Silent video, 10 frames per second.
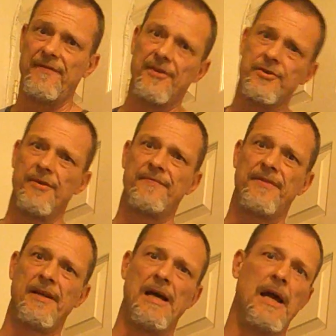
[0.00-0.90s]
And
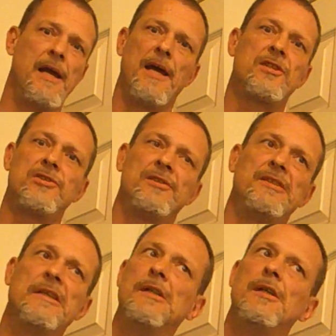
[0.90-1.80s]
truthfully, I actually
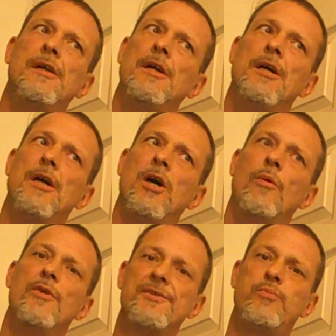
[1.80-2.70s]

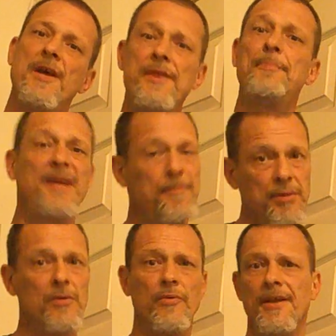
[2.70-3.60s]
was with
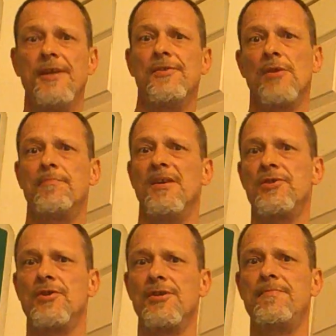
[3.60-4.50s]
people when they took pictures,